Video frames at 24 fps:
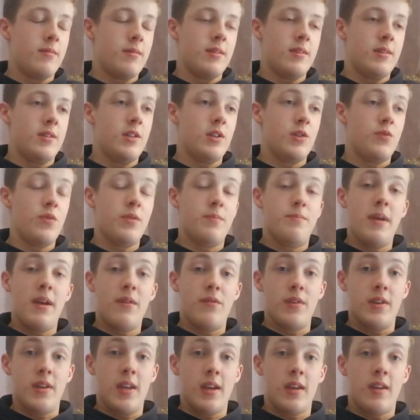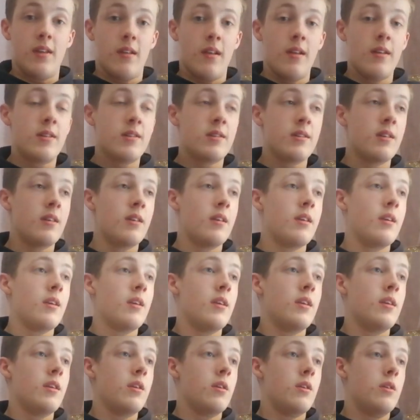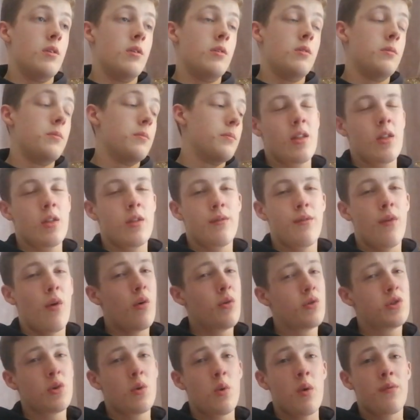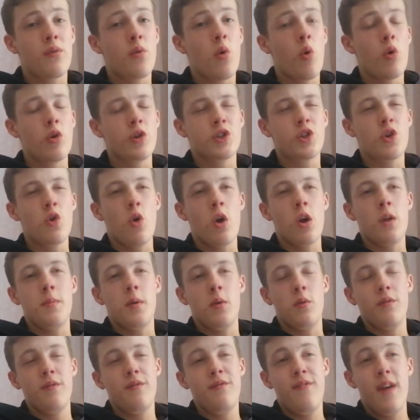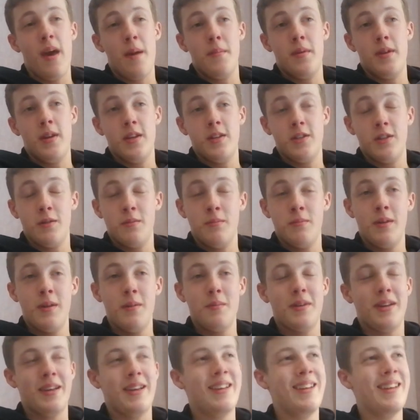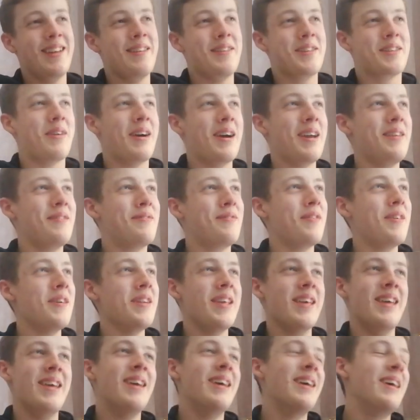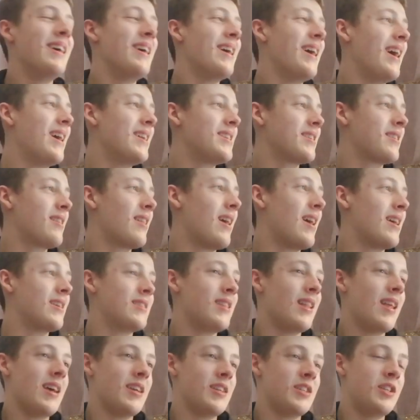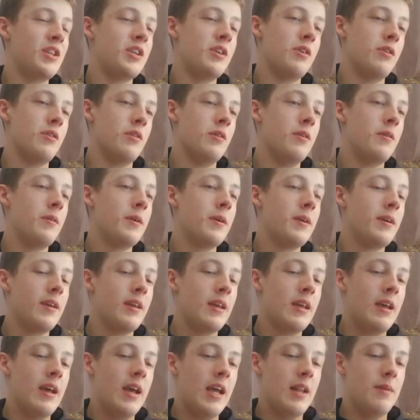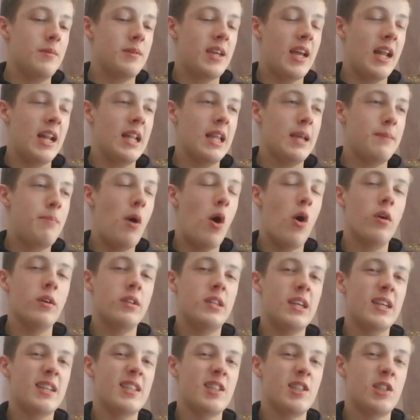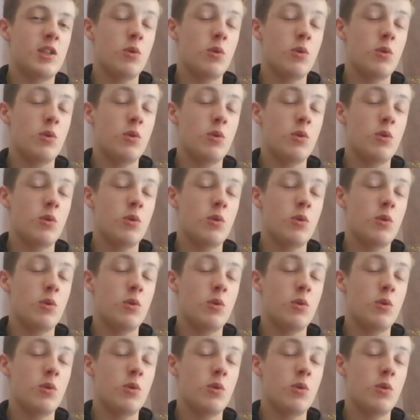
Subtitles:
is just a bit ridiculous, you know? They've also, of course, gone about feminism. It's quite funny. I had a class last year, and it was kind of like politics and